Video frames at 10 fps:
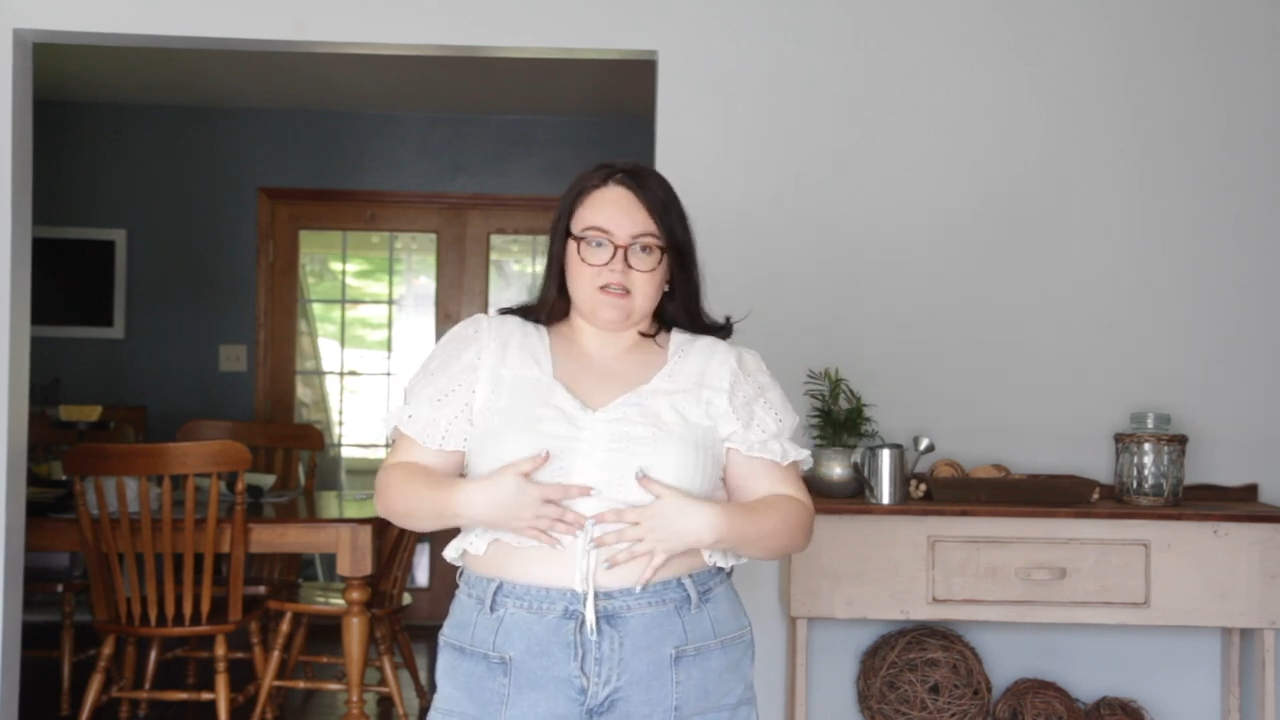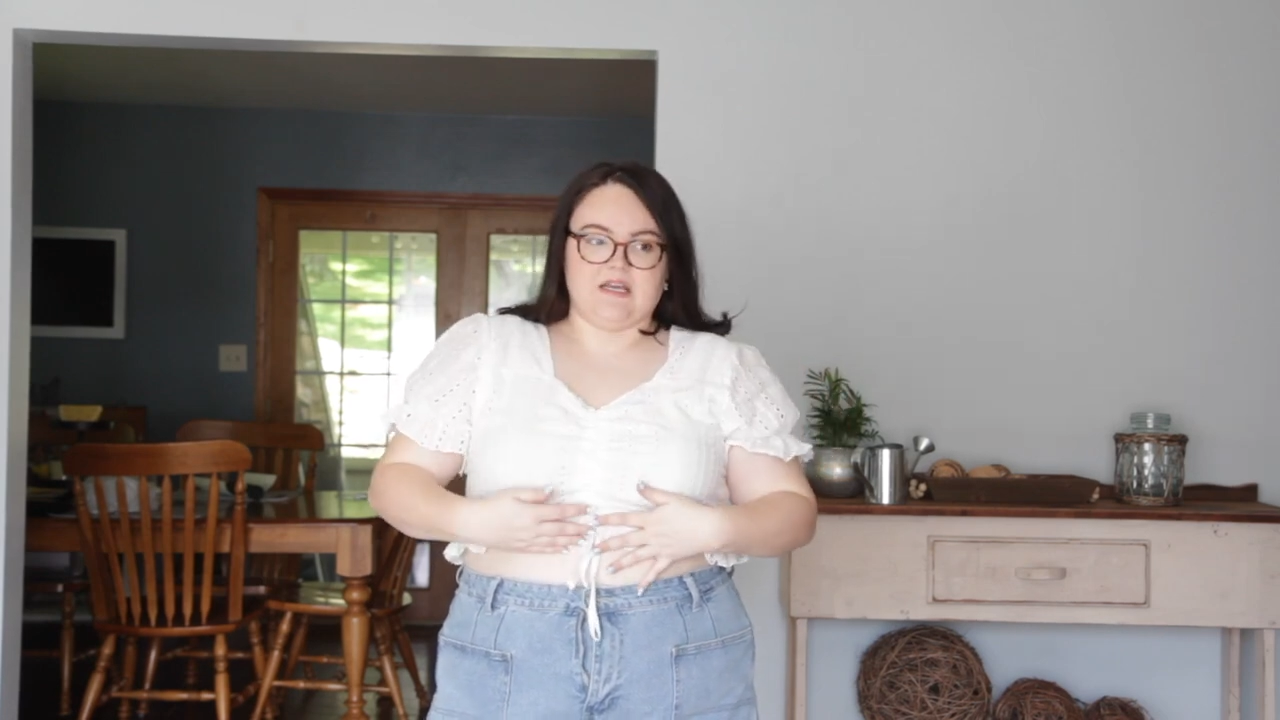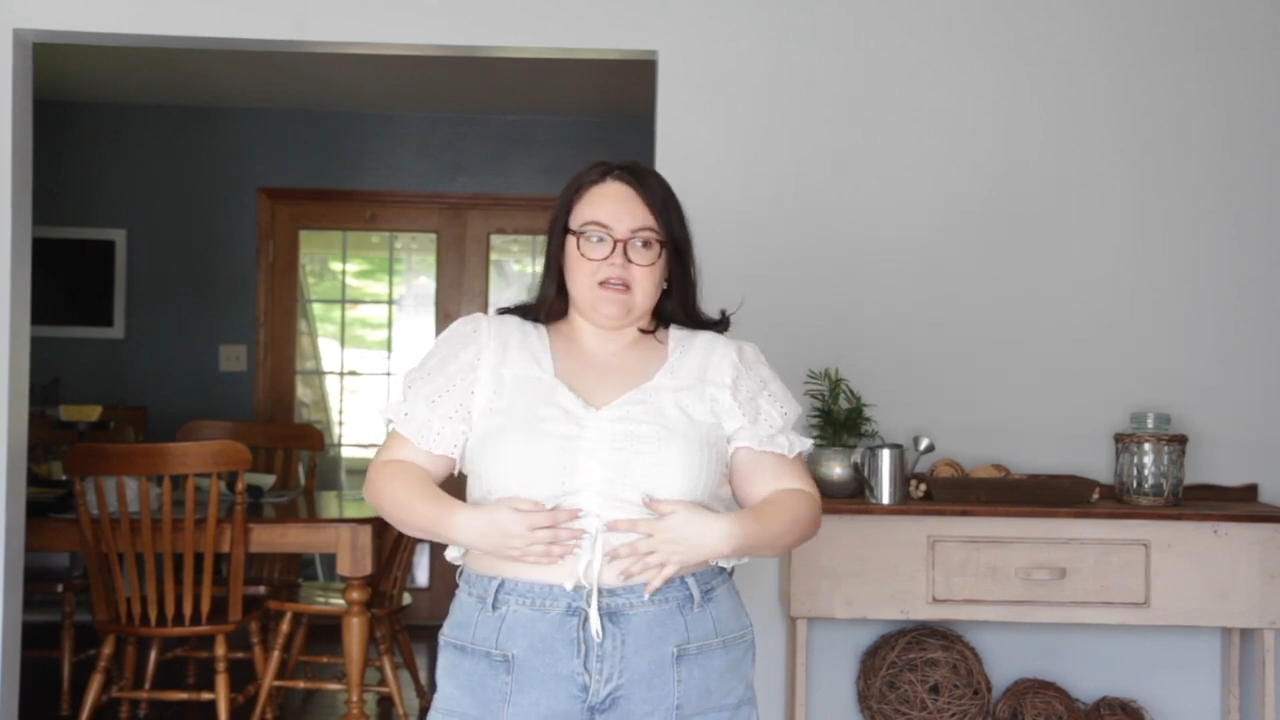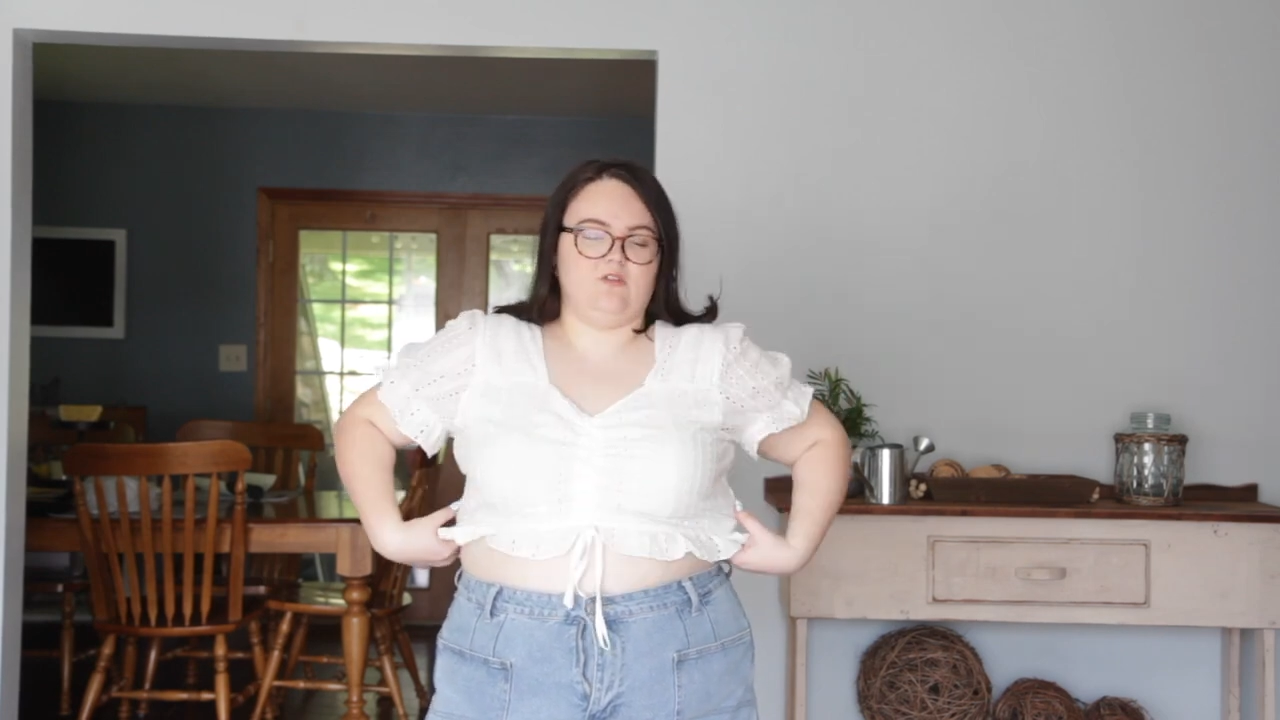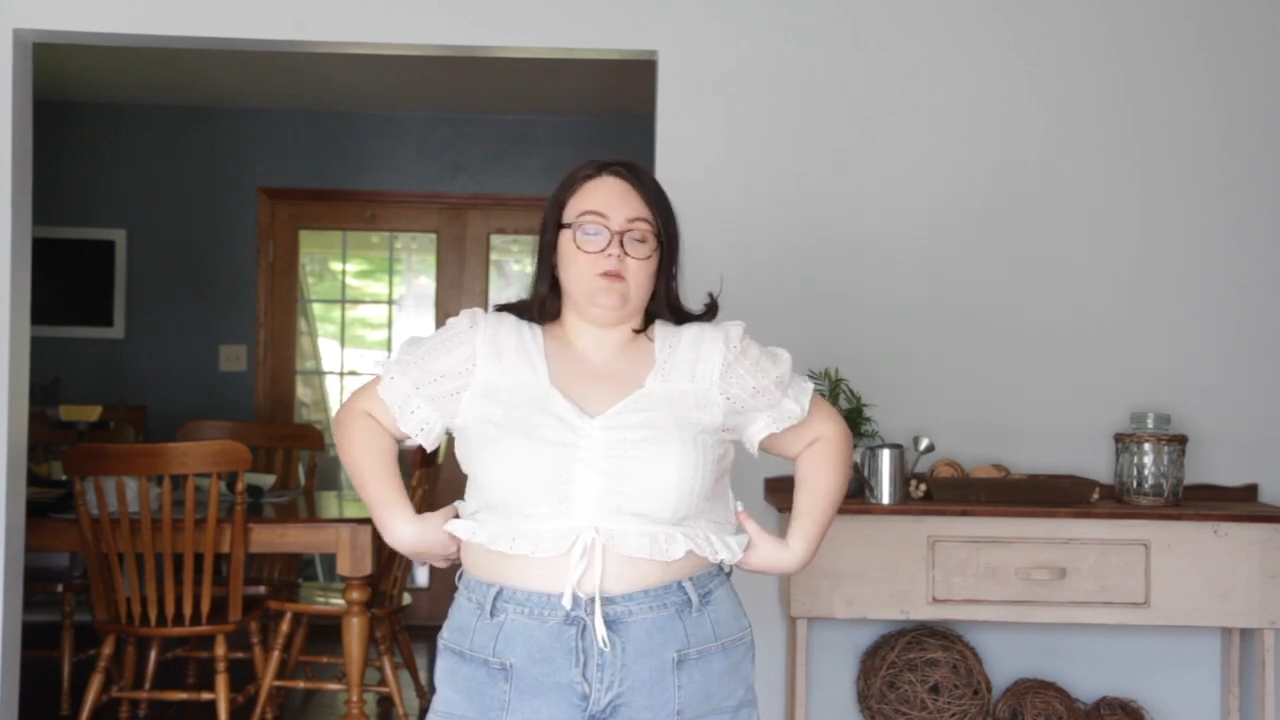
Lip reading: in it.